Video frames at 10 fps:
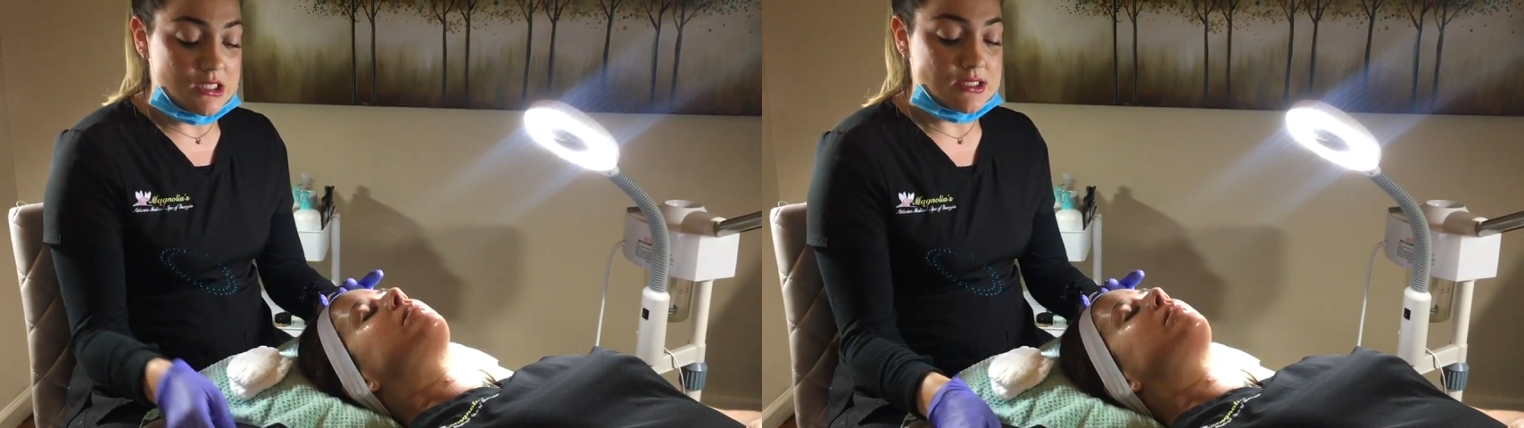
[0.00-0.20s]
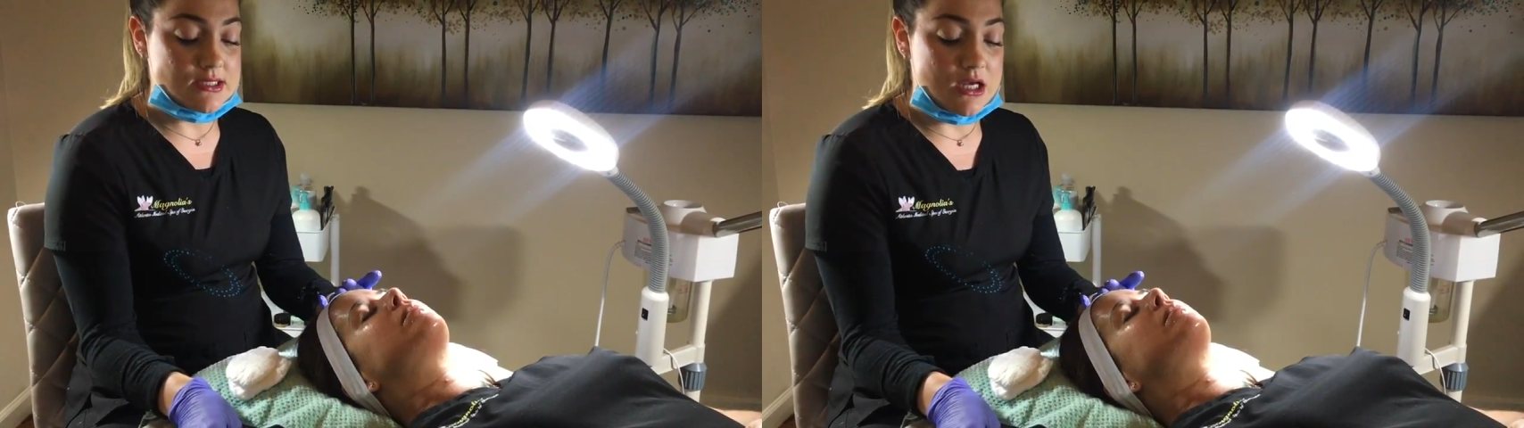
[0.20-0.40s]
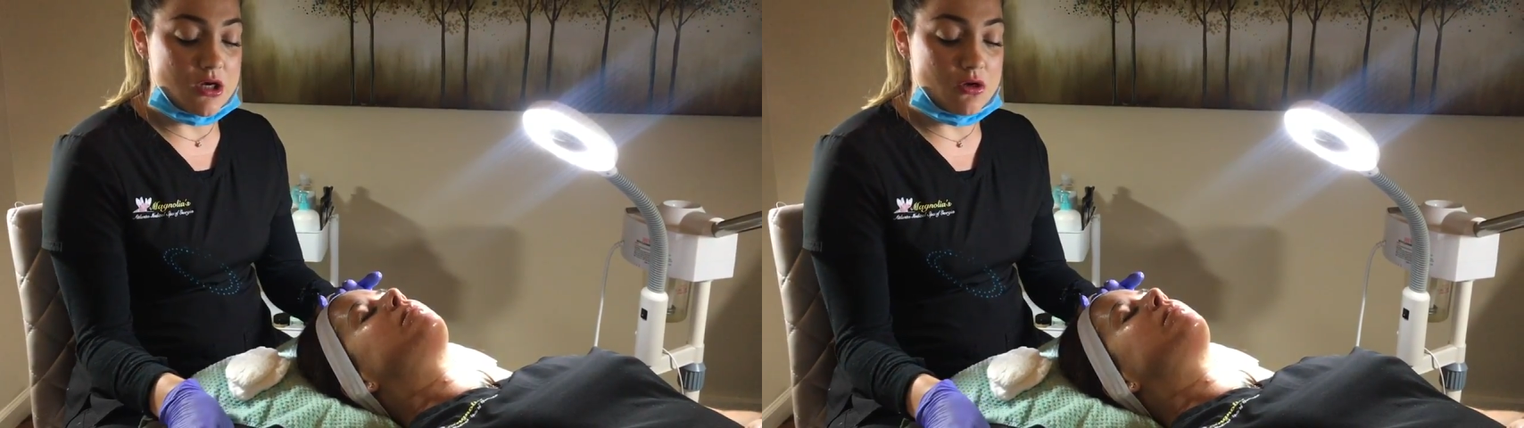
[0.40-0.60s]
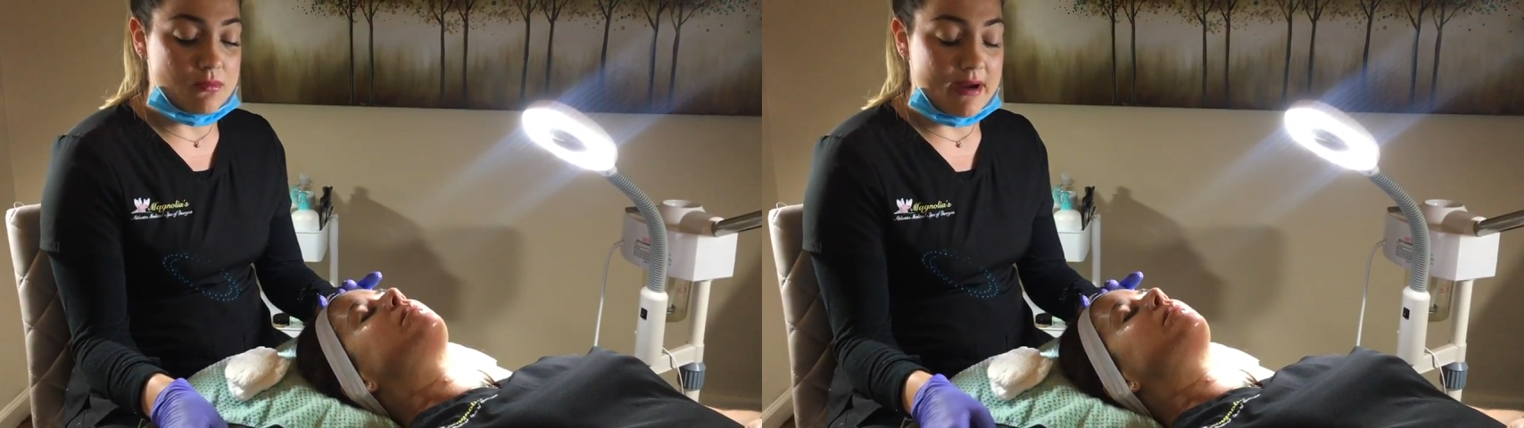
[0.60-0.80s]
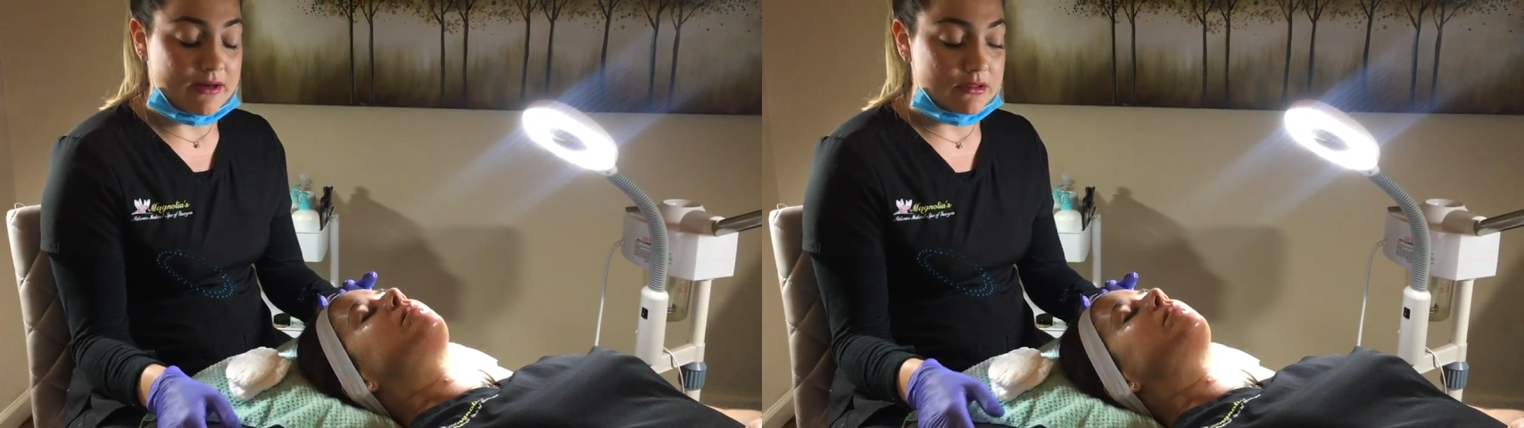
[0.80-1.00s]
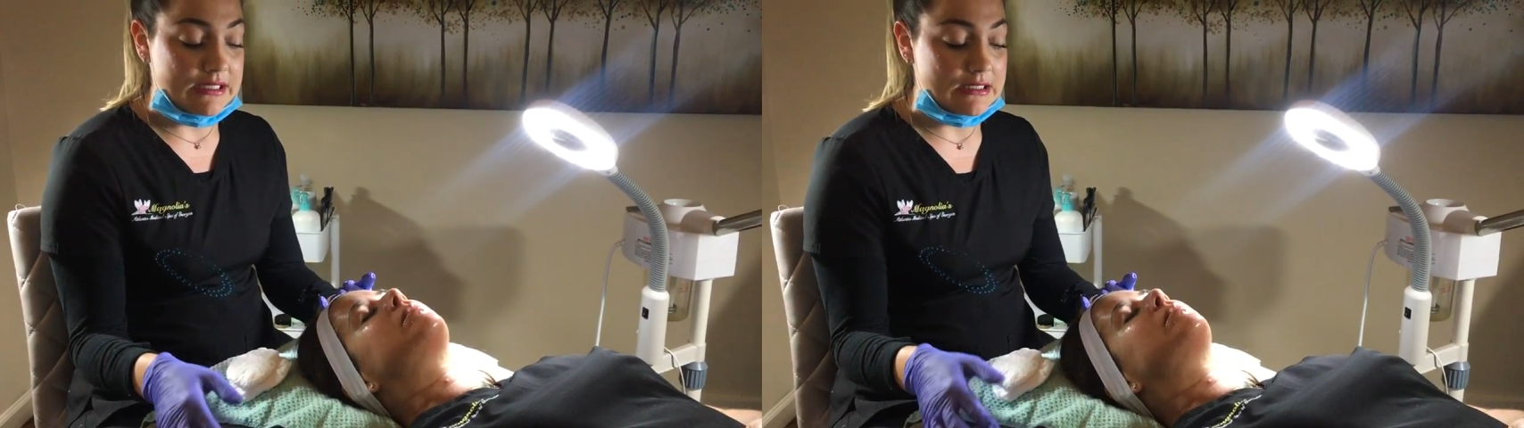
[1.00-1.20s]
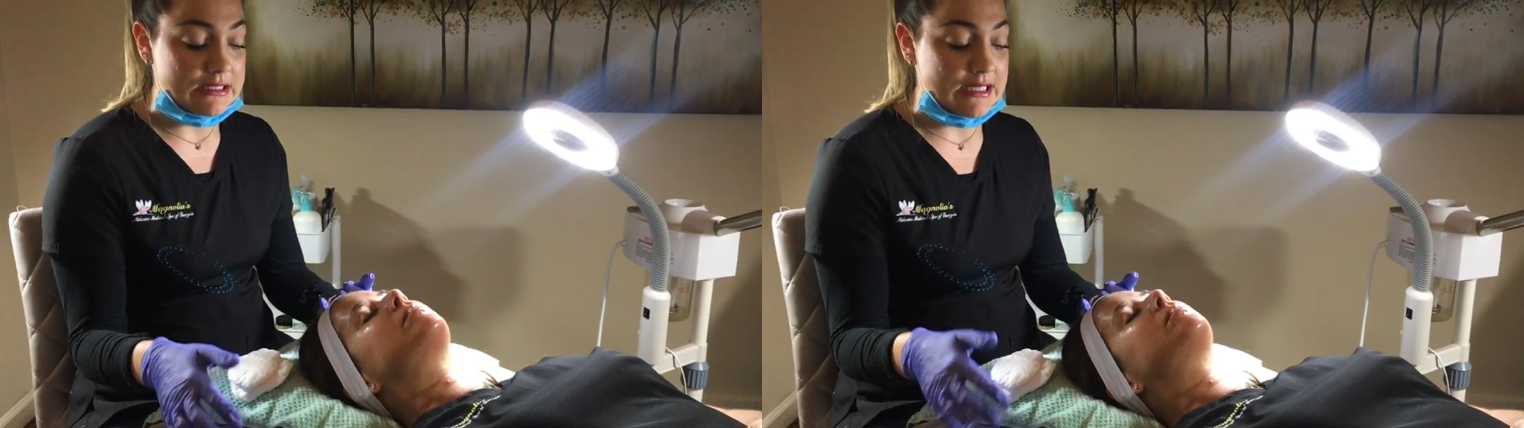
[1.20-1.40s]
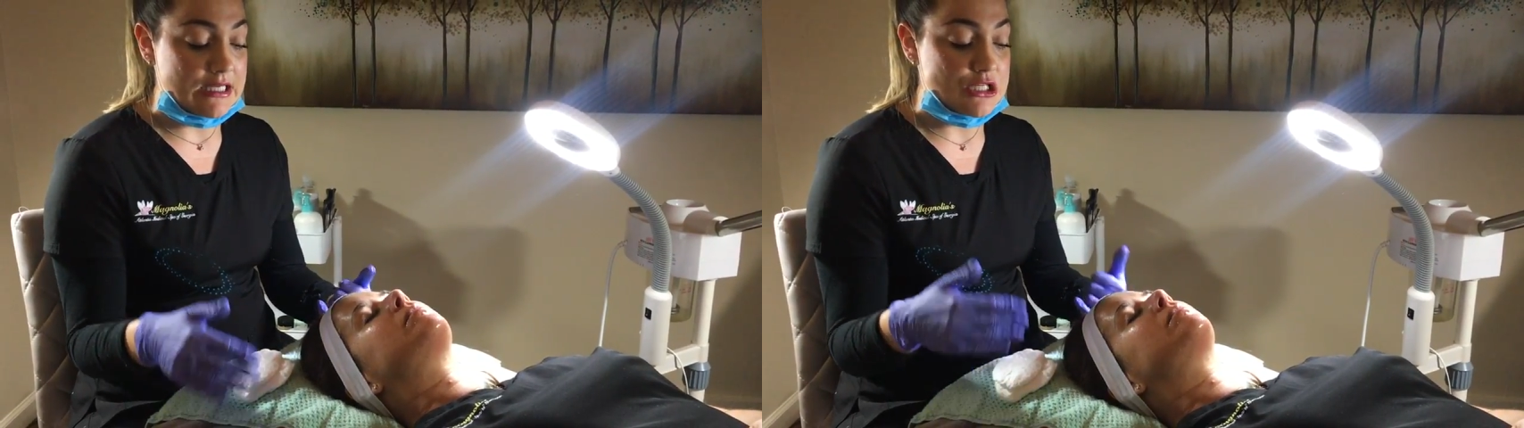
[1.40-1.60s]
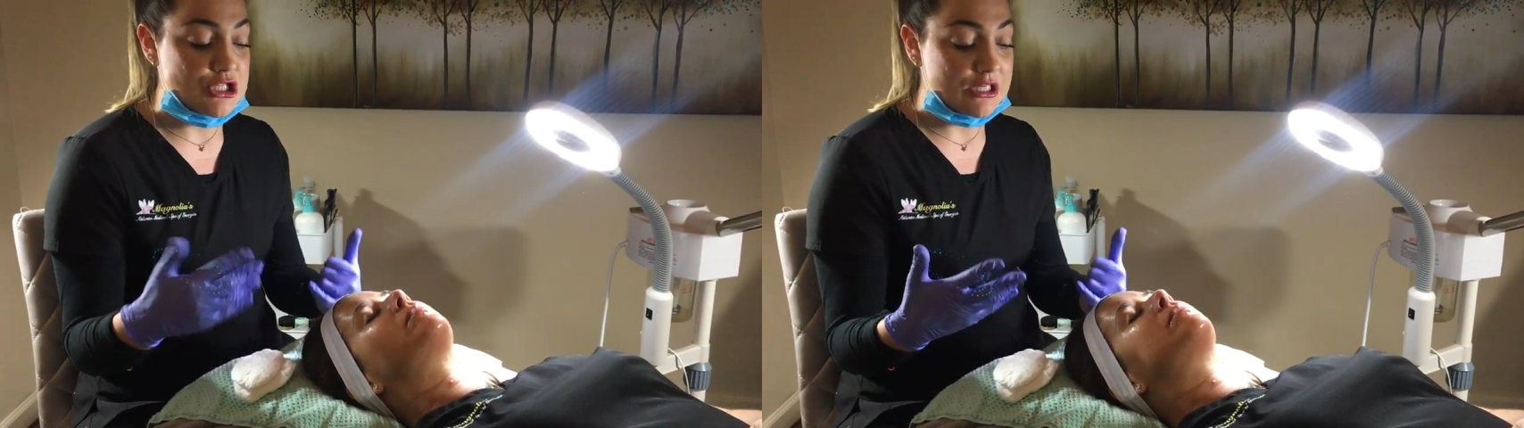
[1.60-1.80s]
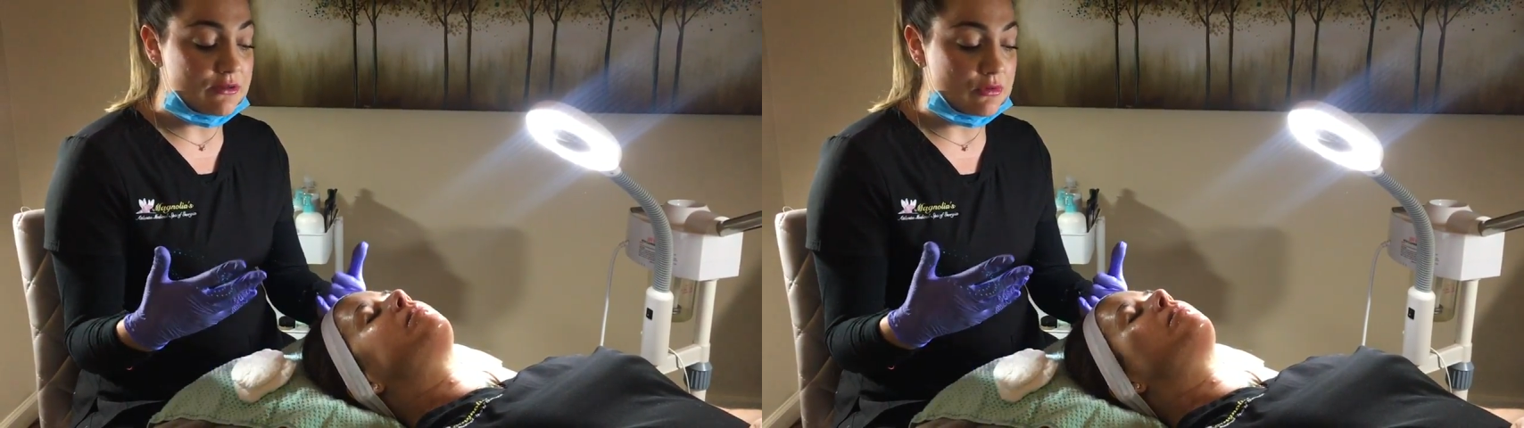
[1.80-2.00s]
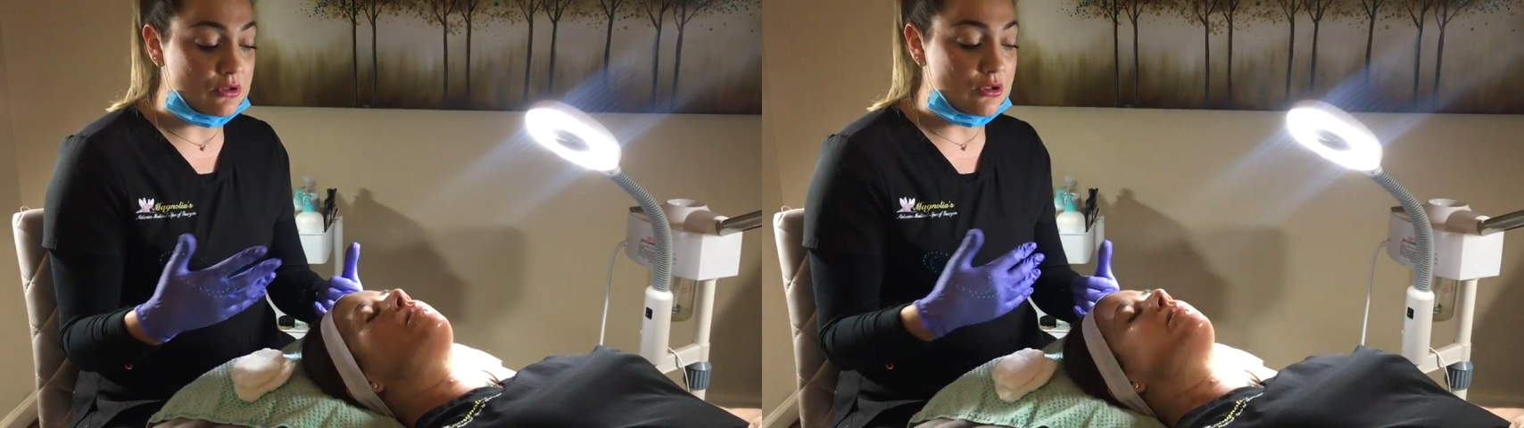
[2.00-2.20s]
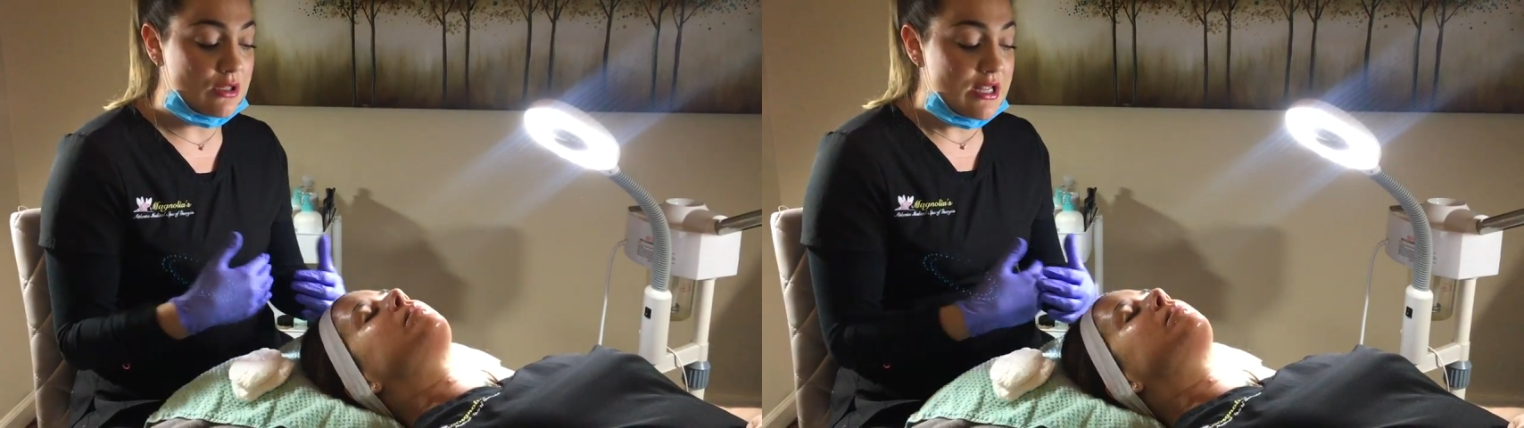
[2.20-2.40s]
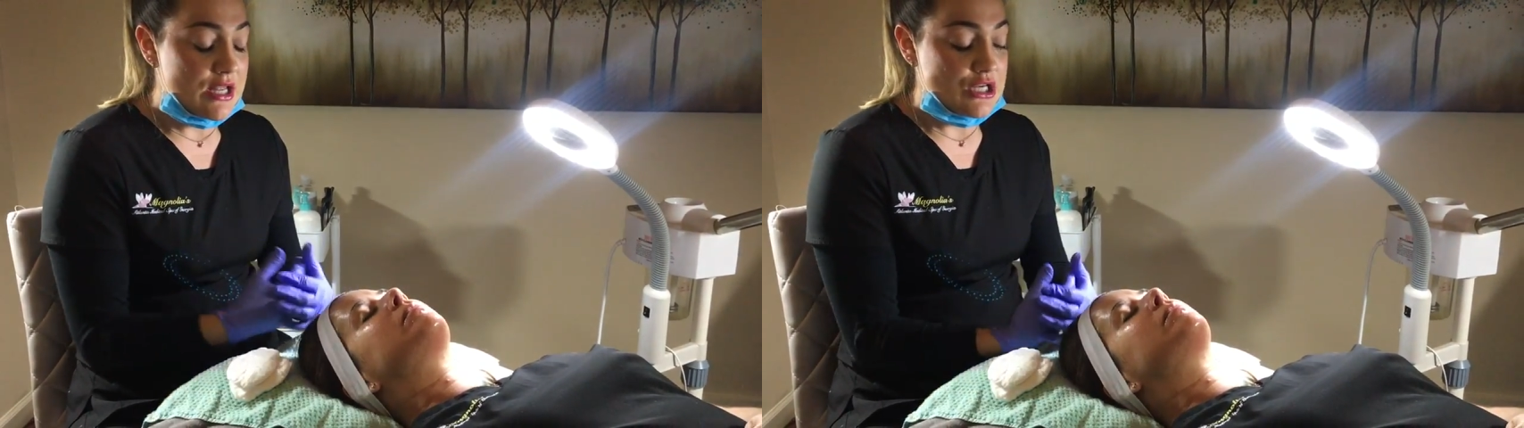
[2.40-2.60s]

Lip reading: So microneedling in general